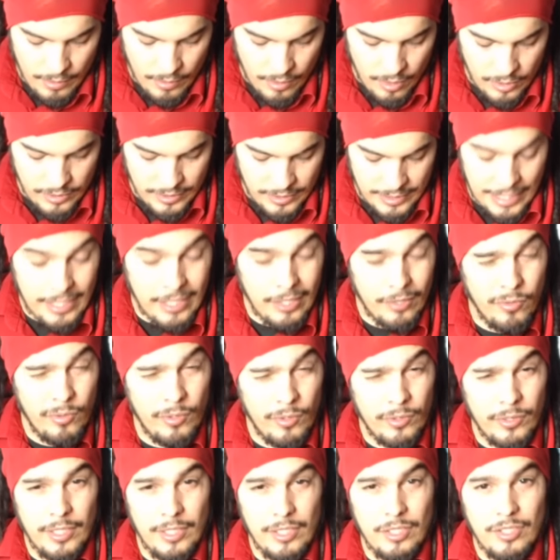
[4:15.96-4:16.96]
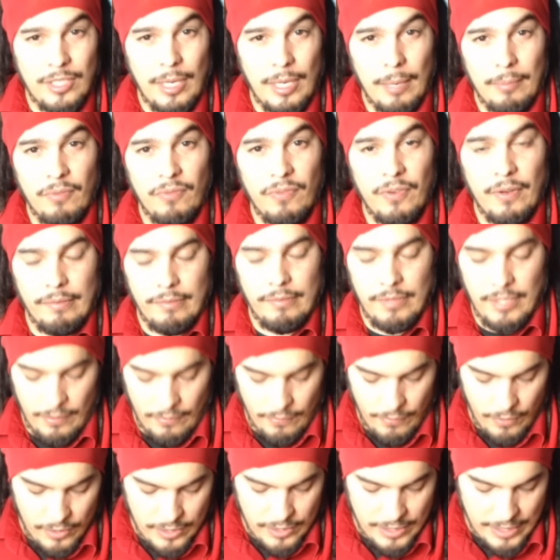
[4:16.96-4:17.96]
2 Corinthians chapter 15,
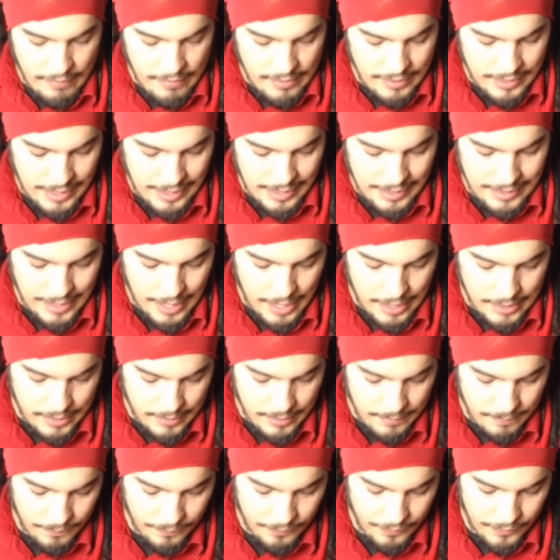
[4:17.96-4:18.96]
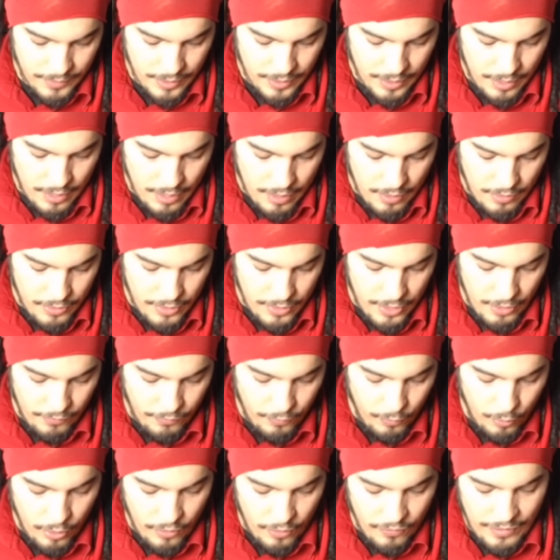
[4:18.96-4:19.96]
verse 17 says,
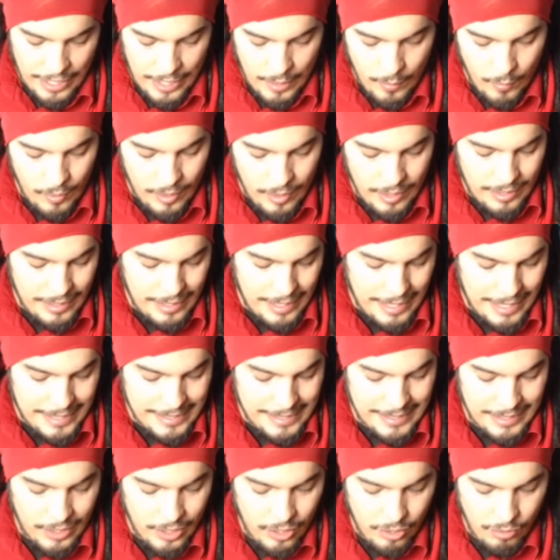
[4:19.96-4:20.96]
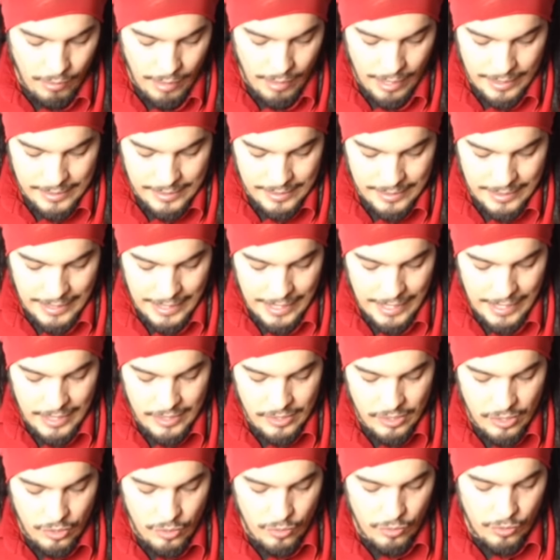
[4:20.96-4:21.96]
Therefore, if anyone is in Christ, he
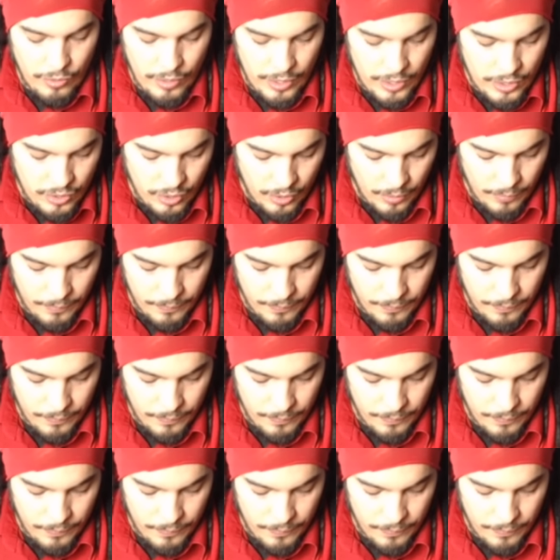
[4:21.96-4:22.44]
is a new creature.